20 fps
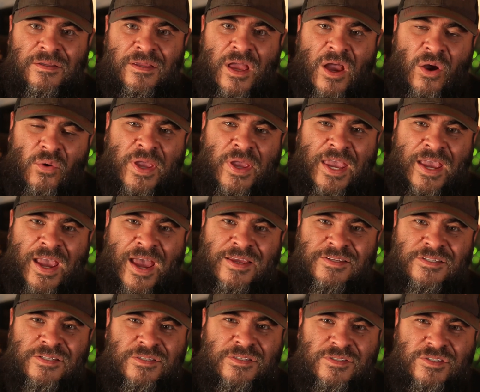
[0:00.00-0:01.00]
Okay
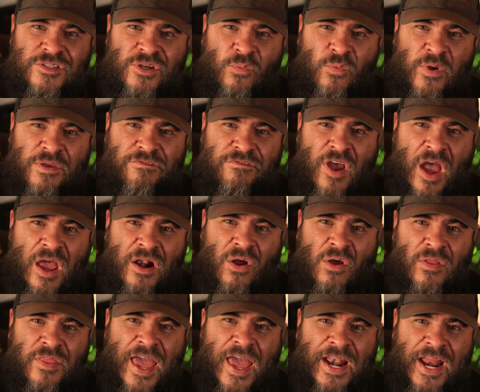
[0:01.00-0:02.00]
guys, so we've got all
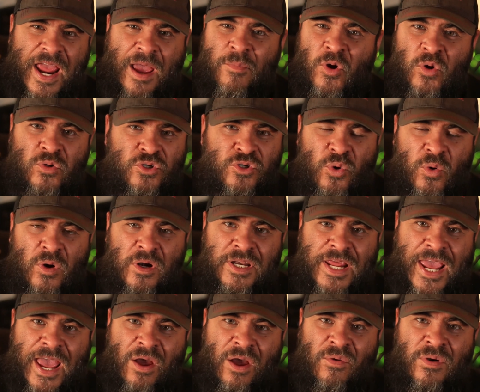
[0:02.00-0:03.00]
that ammo torn
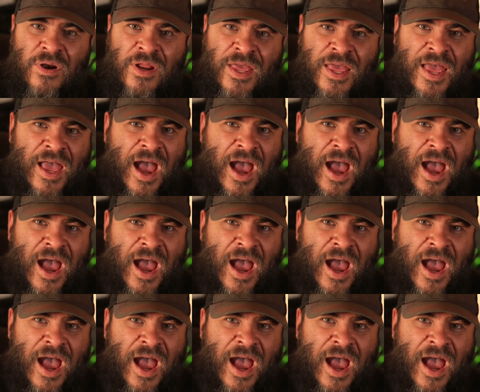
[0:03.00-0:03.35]
down.